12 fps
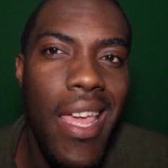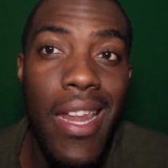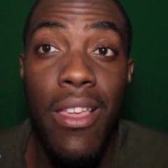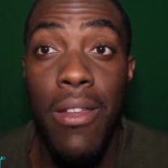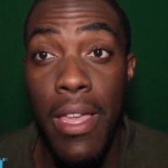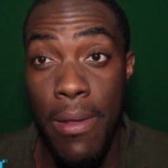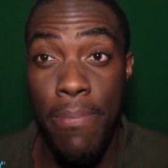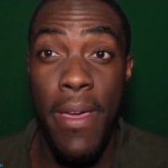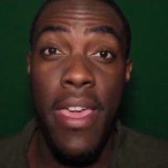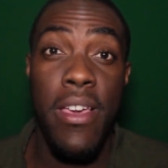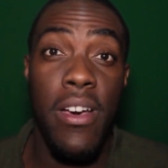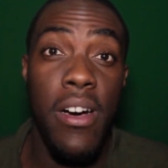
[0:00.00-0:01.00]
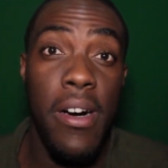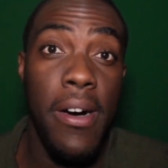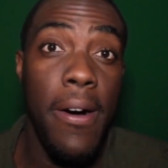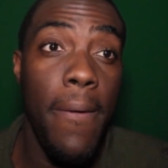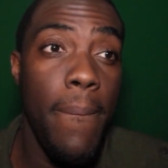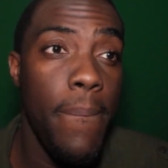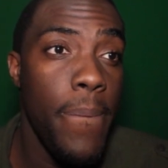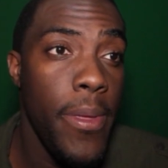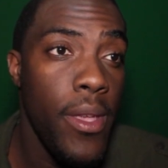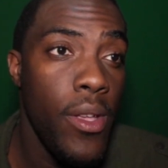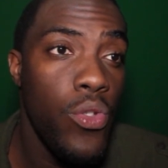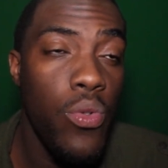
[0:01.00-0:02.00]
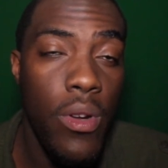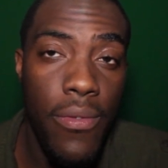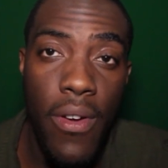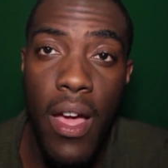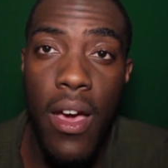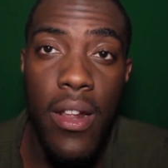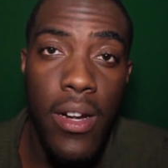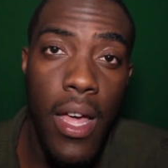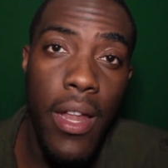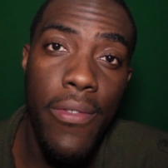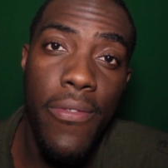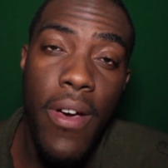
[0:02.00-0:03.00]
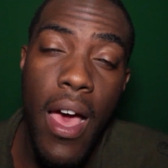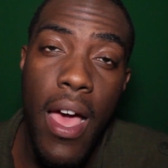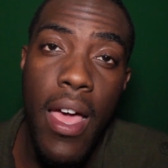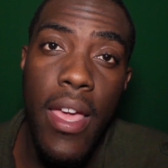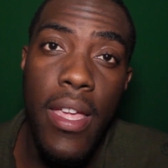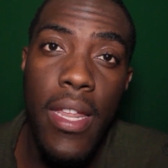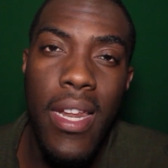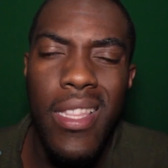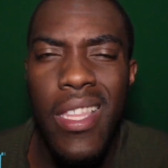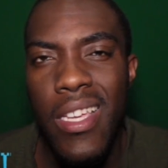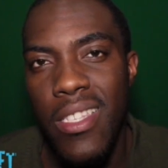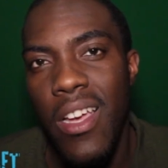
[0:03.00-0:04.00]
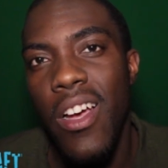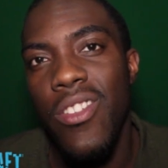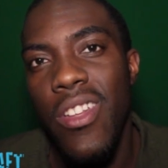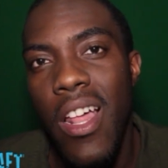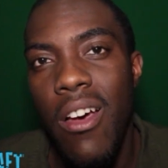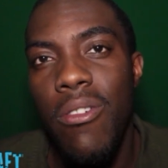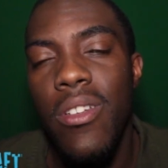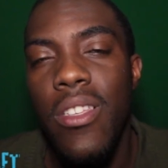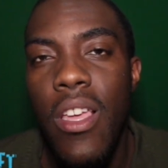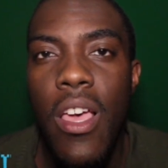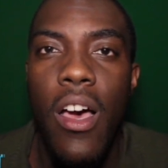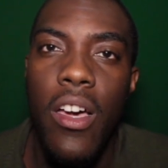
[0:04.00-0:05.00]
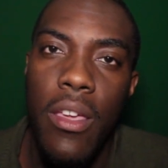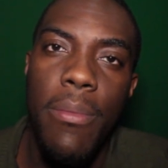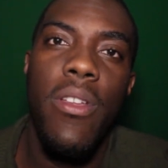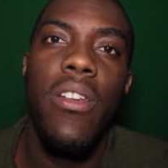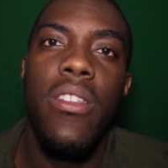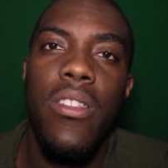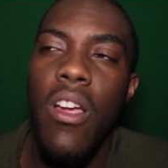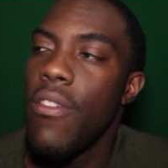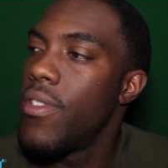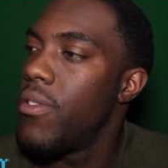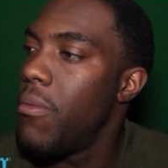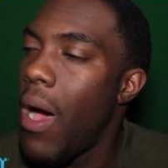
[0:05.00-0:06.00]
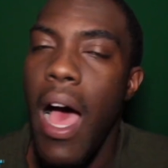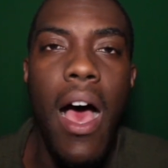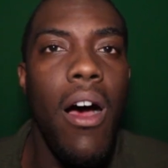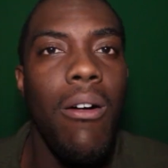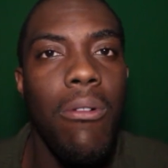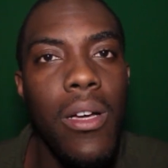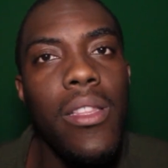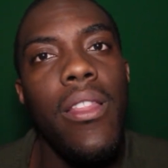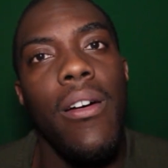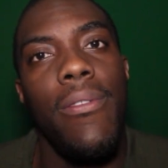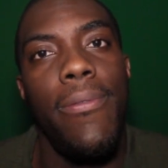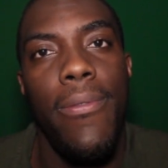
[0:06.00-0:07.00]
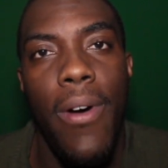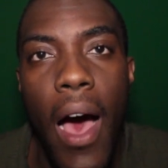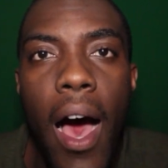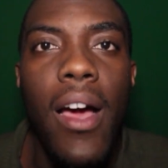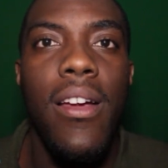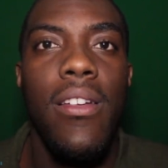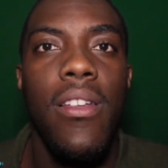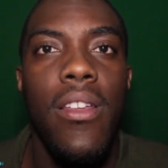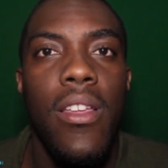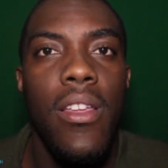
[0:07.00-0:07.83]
They only had pay a uh, um $2,500 fine, and I think it's 100 hours of community service. Wow, what the fuck?